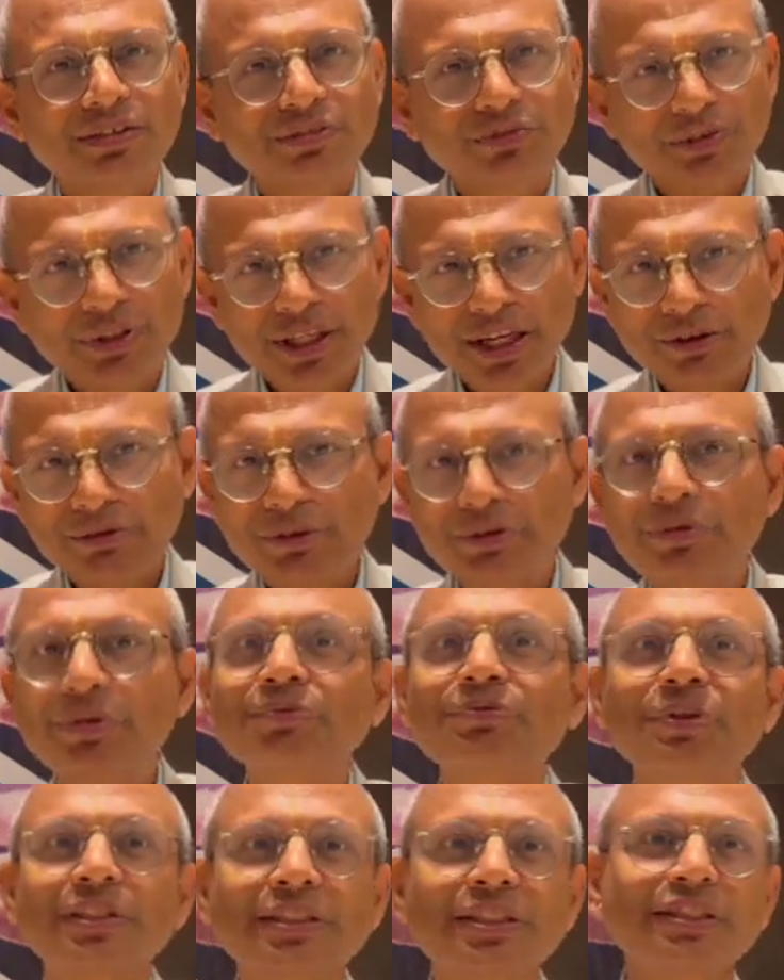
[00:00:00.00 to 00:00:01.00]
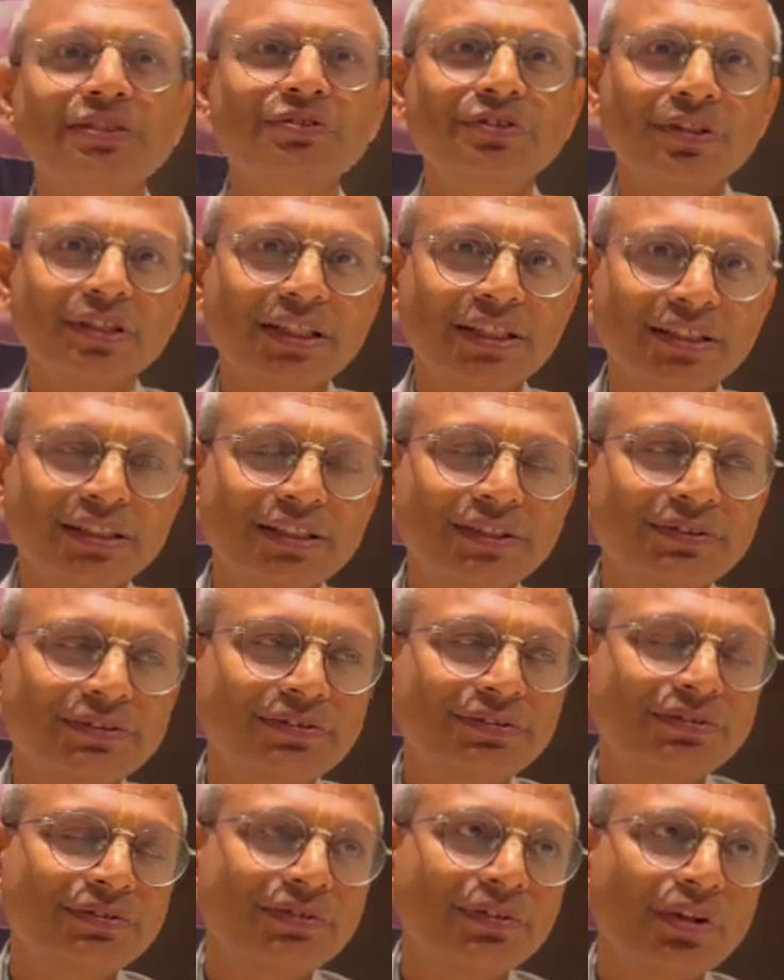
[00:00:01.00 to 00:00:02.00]
We have to be patient for it.
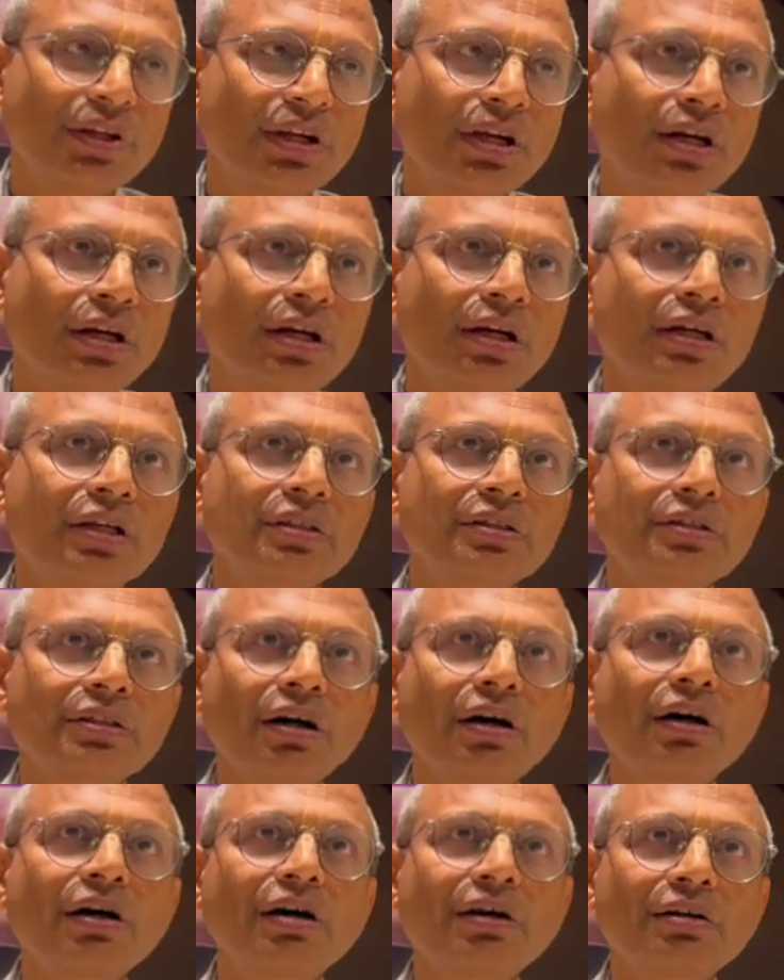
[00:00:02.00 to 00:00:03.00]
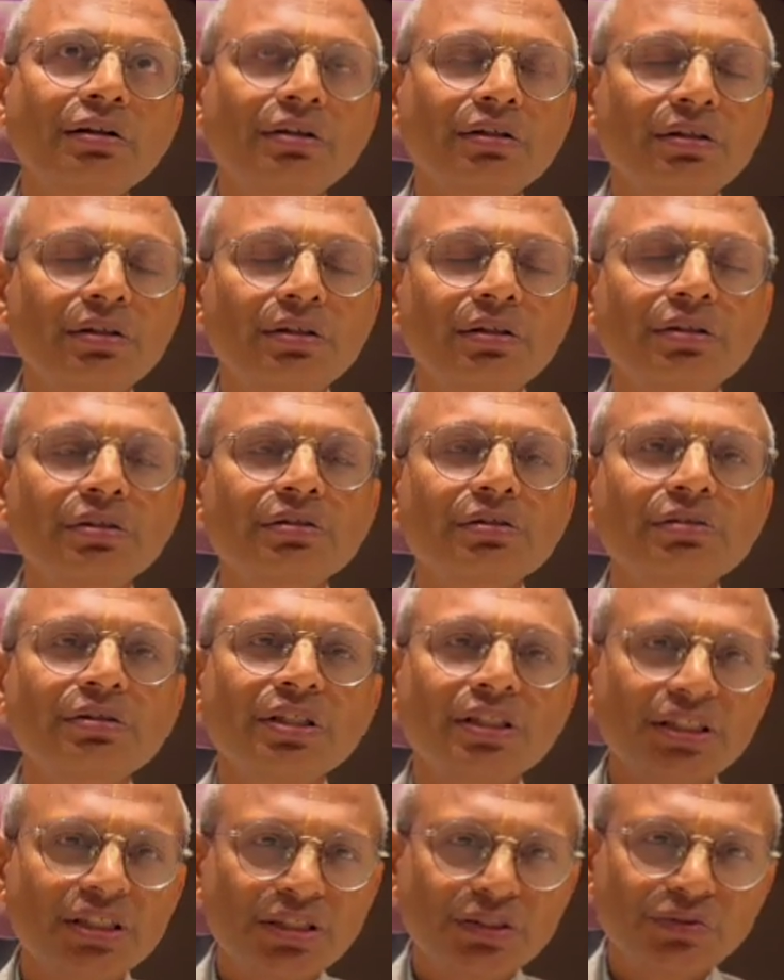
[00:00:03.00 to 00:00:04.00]
So
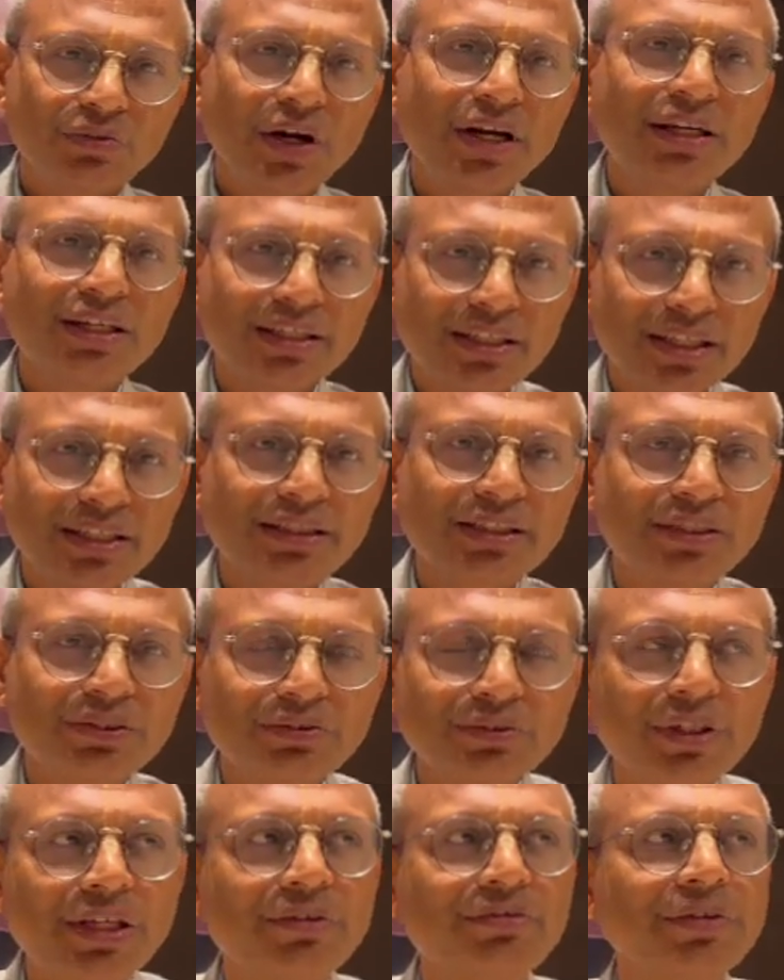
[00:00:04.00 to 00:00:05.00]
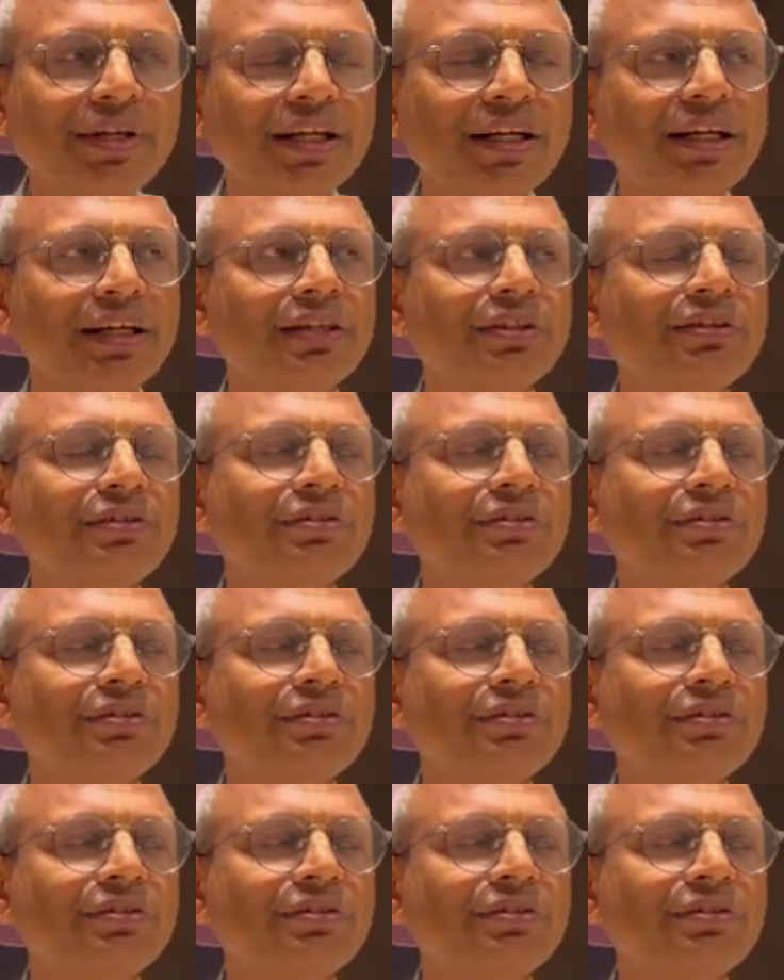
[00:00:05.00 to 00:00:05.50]
this is one direction we have taken.